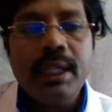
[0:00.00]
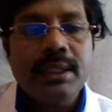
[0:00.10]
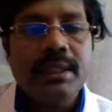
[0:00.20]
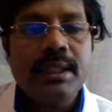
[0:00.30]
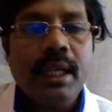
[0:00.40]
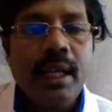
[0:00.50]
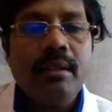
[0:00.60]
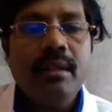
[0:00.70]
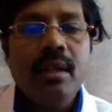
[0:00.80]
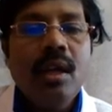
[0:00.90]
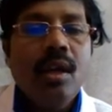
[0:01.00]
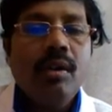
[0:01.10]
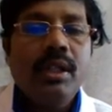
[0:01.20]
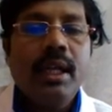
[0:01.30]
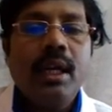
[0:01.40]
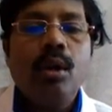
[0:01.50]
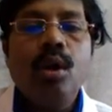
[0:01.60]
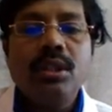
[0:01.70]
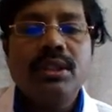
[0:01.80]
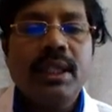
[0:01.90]
inches in length, where the needle
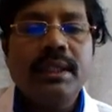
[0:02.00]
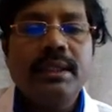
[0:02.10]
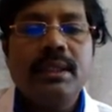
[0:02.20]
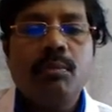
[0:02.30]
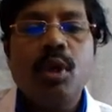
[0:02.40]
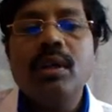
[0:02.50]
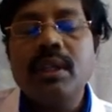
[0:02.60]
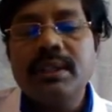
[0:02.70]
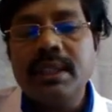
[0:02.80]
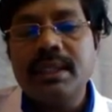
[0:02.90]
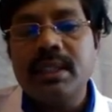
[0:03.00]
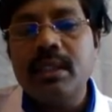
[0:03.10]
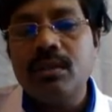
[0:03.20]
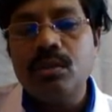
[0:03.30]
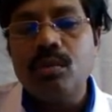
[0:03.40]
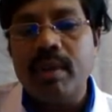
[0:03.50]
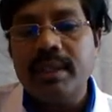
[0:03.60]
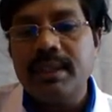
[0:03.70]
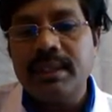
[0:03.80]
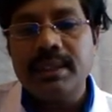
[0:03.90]
gauge size is about 16 to
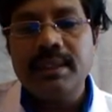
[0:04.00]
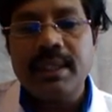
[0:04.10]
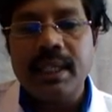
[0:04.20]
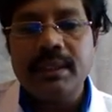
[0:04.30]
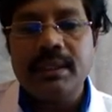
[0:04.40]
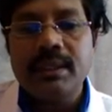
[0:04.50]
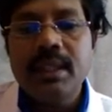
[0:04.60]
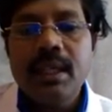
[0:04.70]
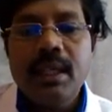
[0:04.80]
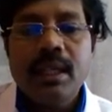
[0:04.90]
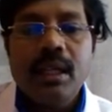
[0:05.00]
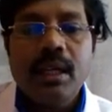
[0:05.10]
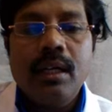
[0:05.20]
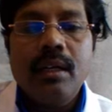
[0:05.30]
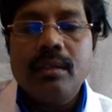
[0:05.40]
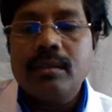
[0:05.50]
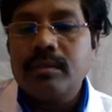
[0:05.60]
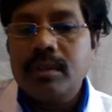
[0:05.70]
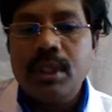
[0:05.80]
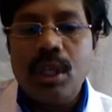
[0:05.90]
26 in size.
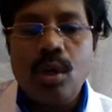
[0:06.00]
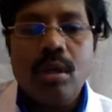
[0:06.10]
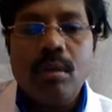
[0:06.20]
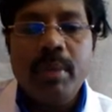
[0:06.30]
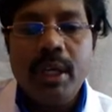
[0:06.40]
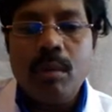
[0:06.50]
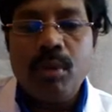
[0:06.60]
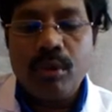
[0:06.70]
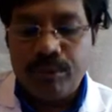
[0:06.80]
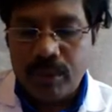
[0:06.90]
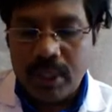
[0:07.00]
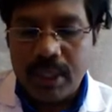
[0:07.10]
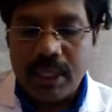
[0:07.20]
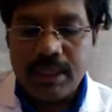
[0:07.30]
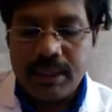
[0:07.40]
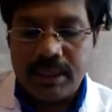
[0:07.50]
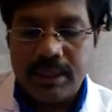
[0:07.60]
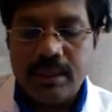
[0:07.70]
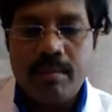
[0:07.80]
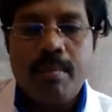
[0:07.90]
There are many number of
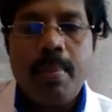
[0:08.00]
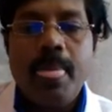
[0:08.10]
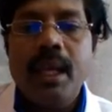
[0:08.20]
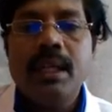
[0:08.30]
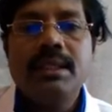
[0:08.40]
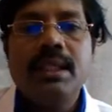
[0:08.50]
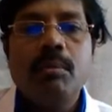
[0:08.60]
gauges. Let's see